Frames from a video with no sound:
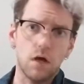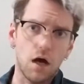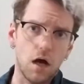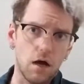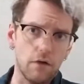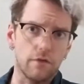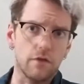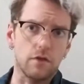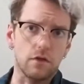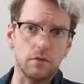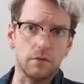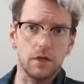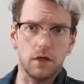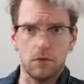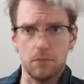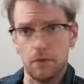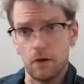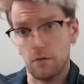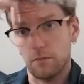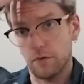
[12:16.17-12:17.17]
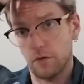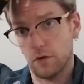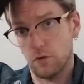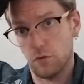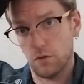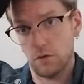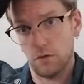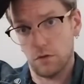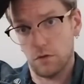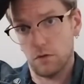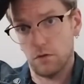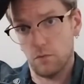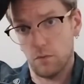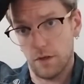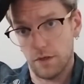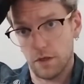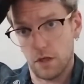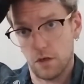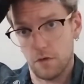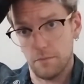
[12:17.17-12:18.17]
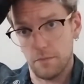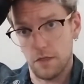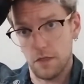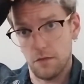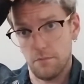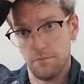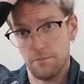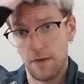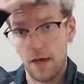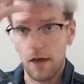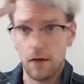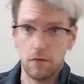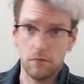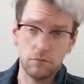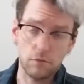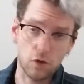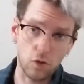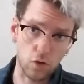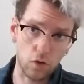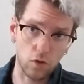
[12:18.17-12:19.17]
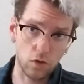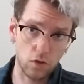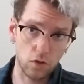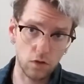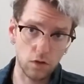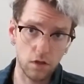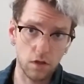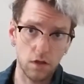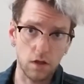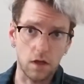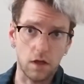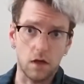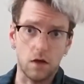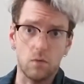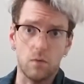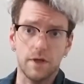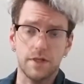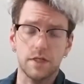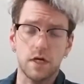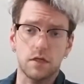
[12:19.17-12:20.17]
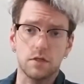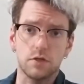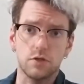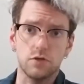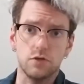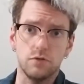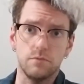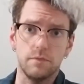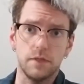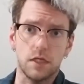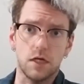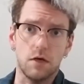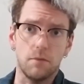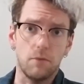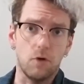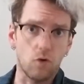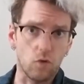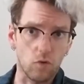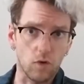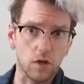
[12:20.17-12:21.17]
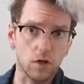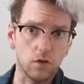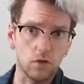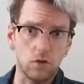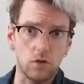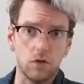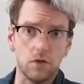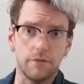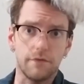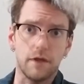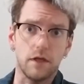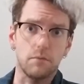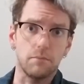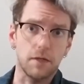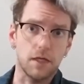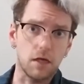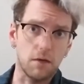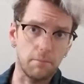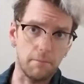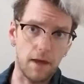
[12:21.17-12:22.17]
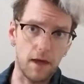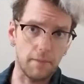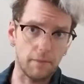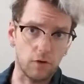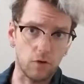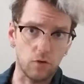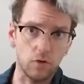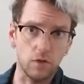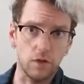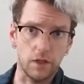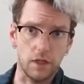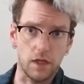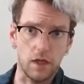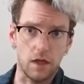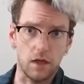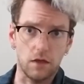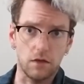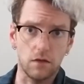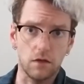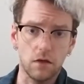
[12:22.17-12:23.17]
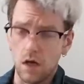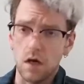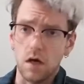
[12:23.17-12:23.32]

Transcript: obviously we know Barbara Gordon went on to be Batgirl, went on to become Oracle, and then become Batgirl again.